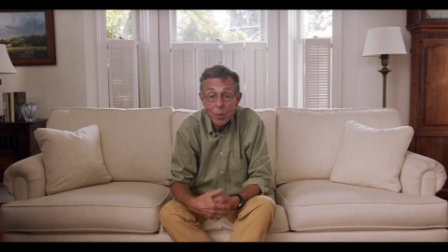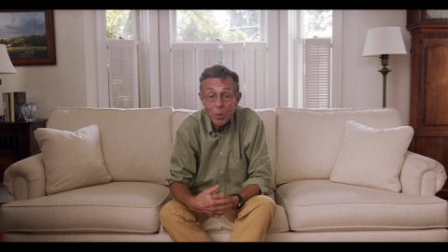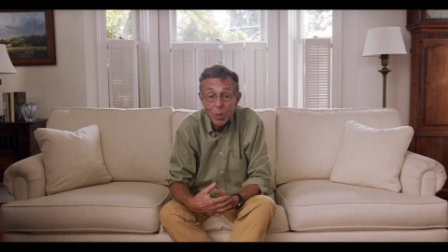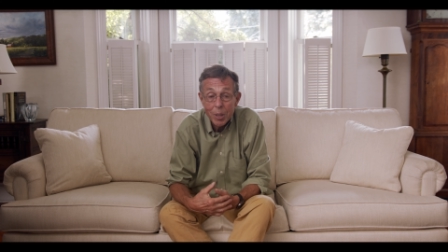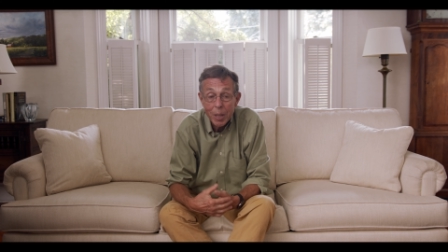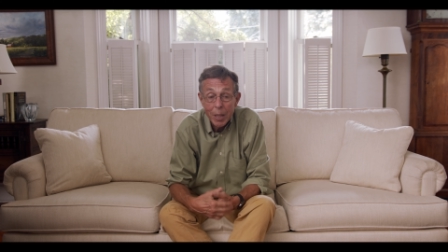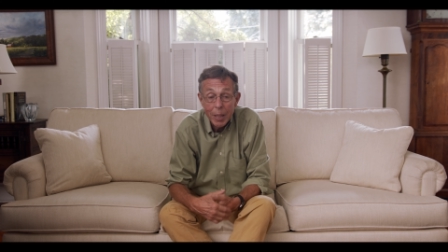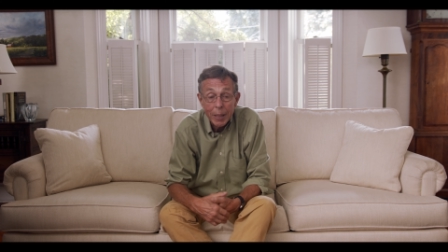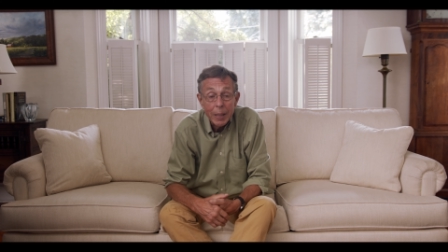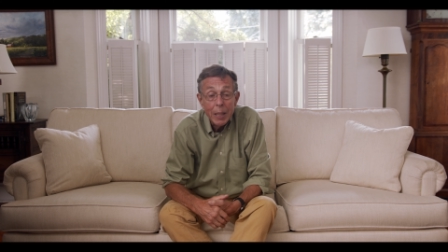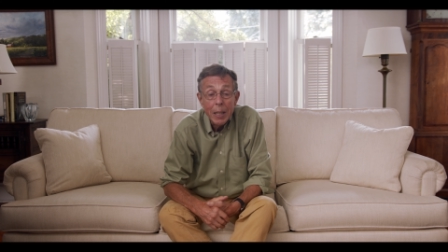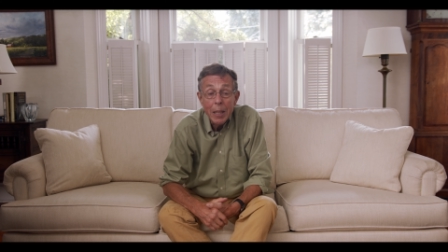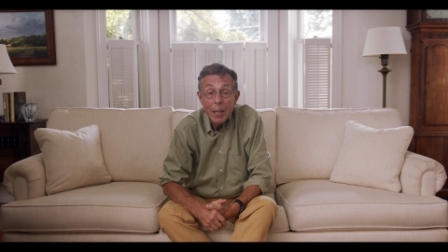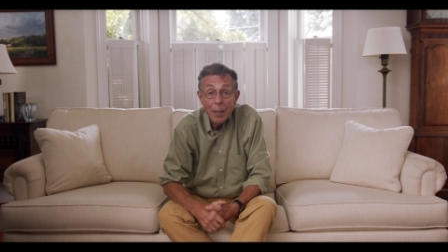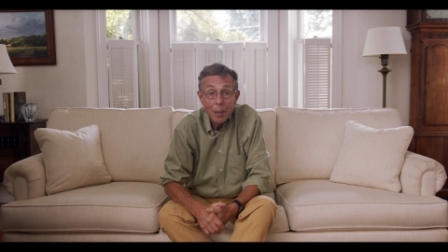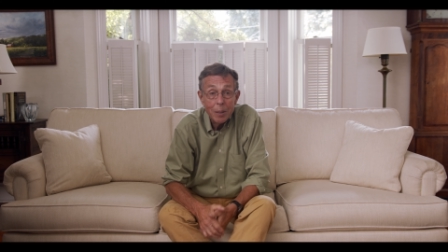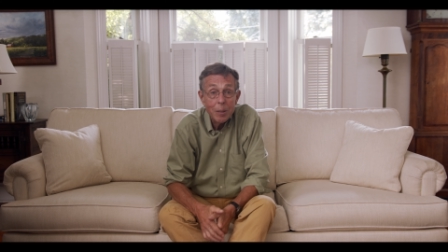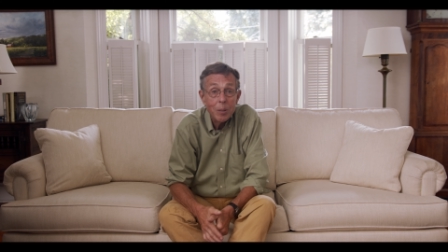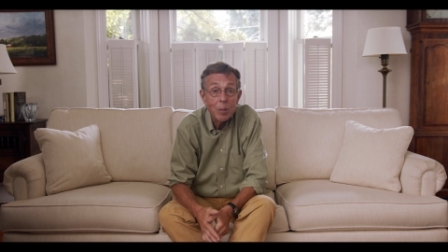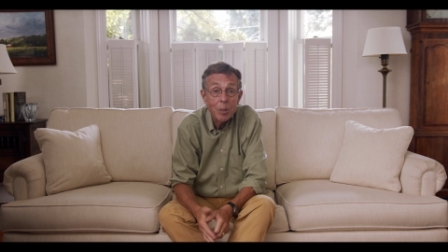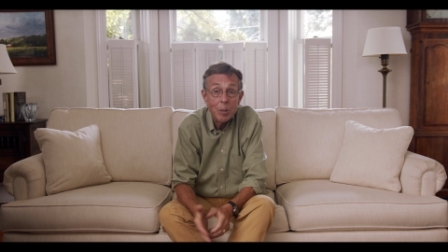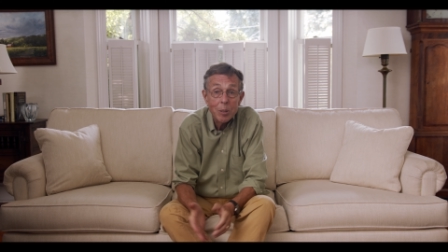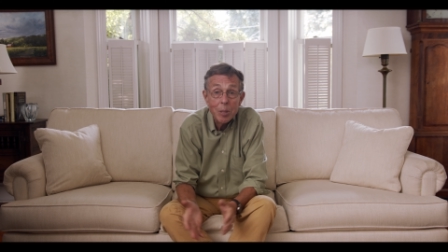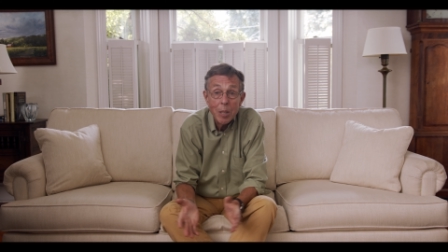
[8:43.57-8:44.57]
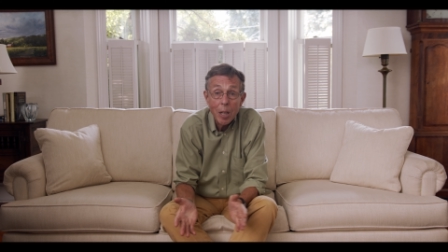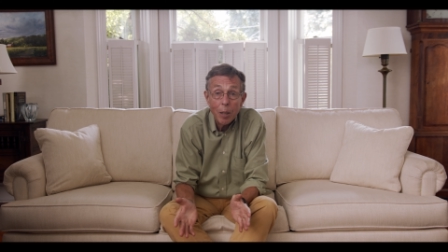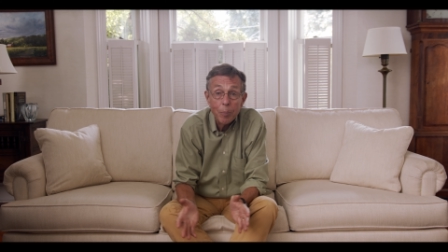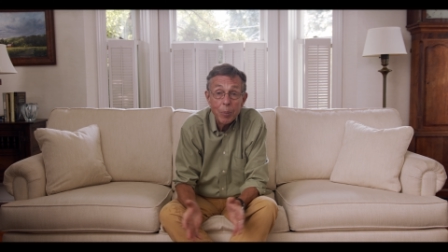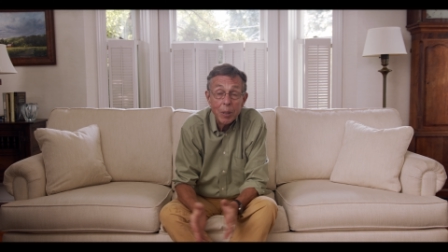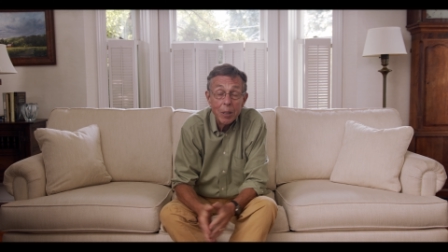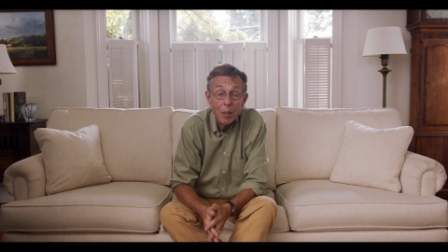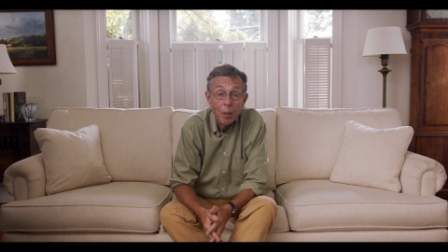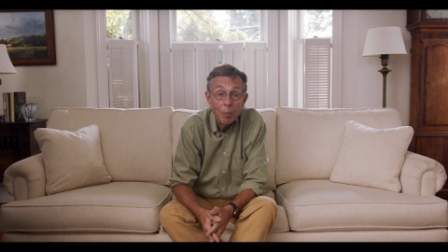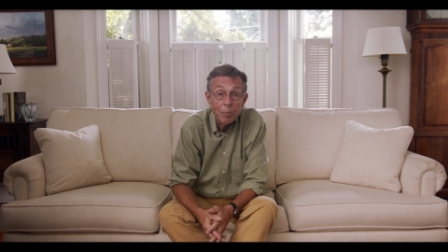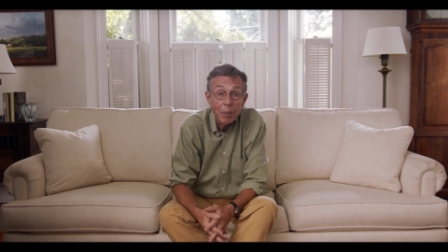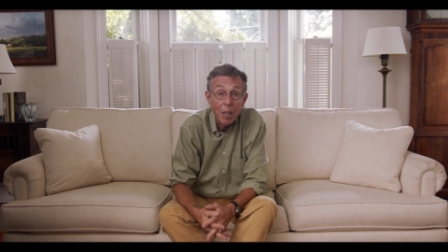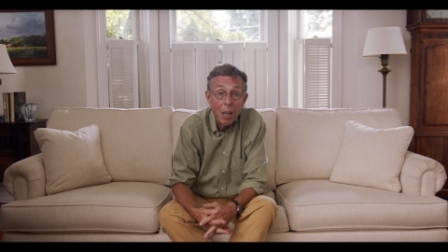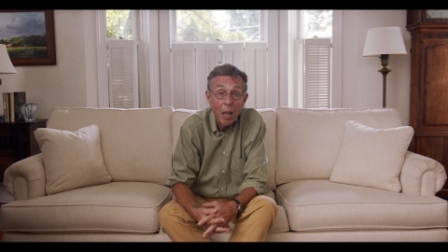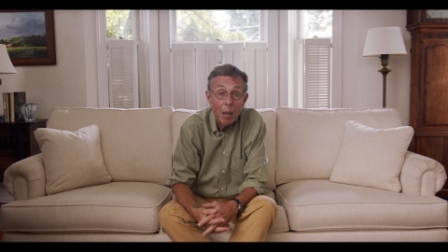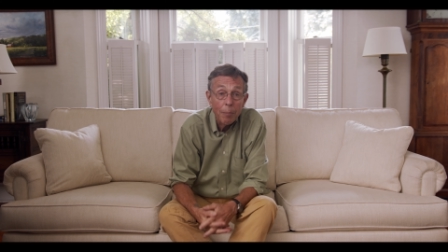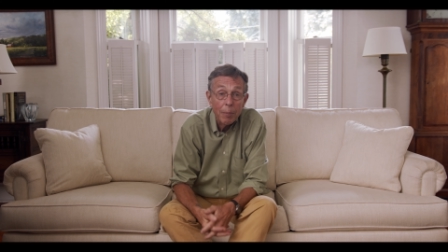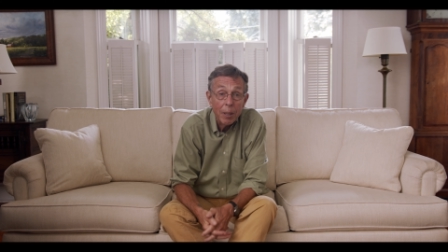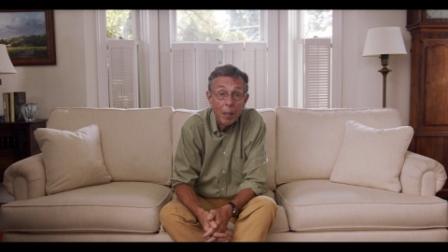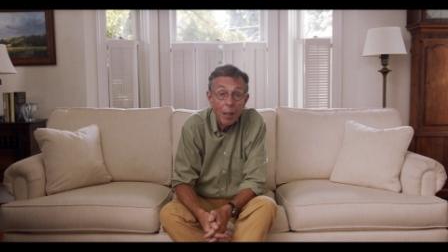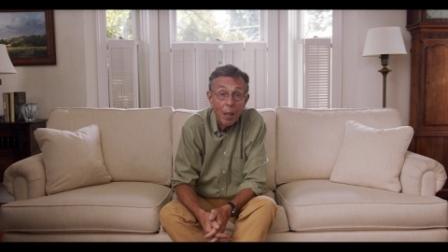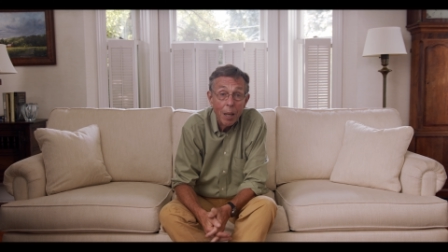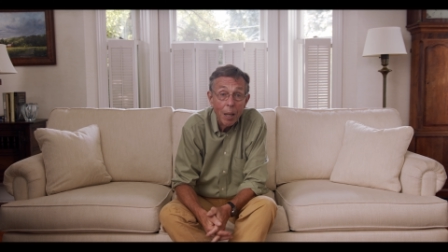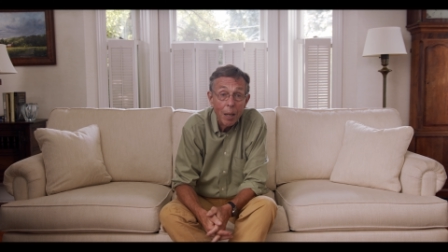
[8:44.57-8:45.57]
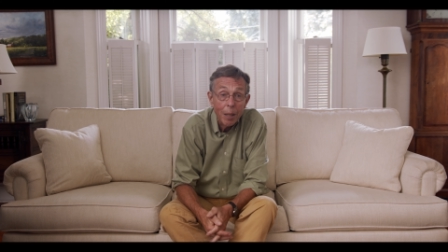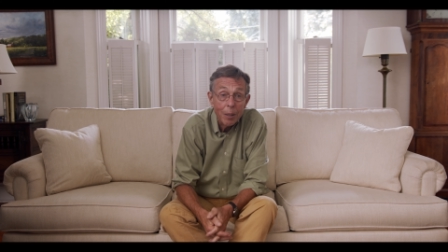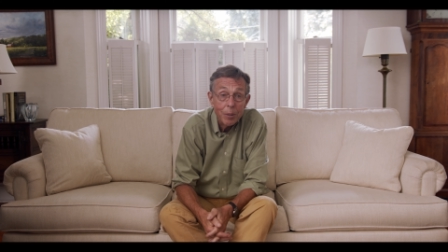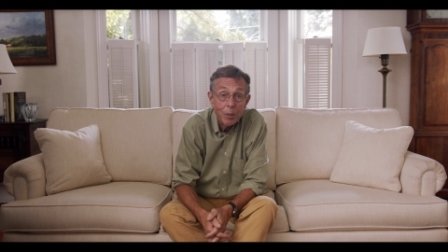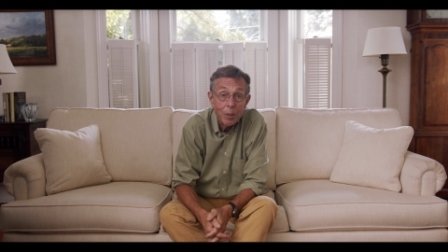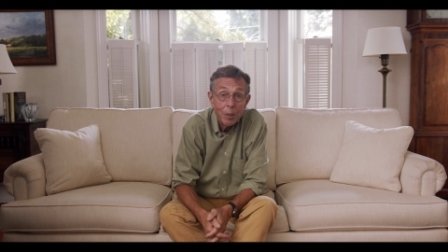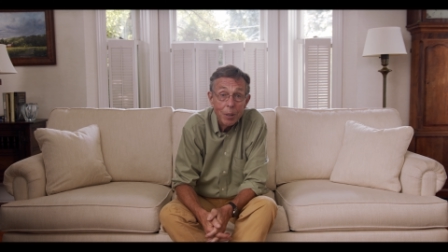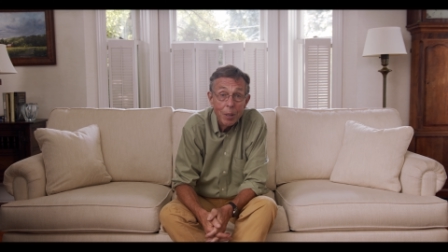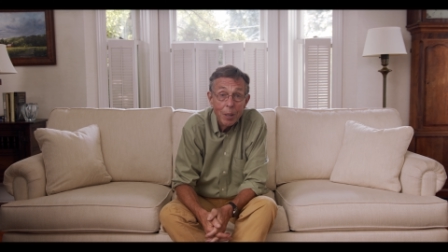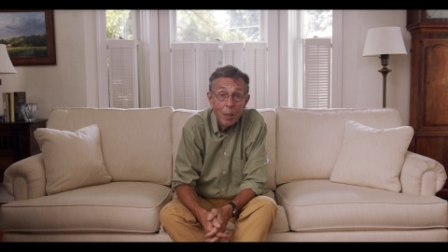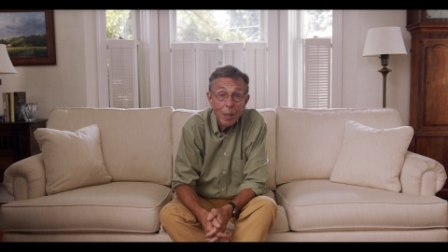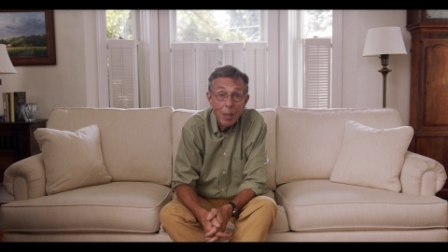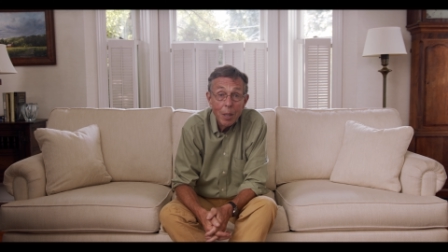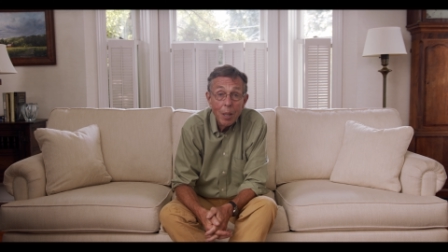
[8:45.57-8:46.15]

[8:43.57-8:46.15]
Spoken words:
been saying, this has now become common knowledge.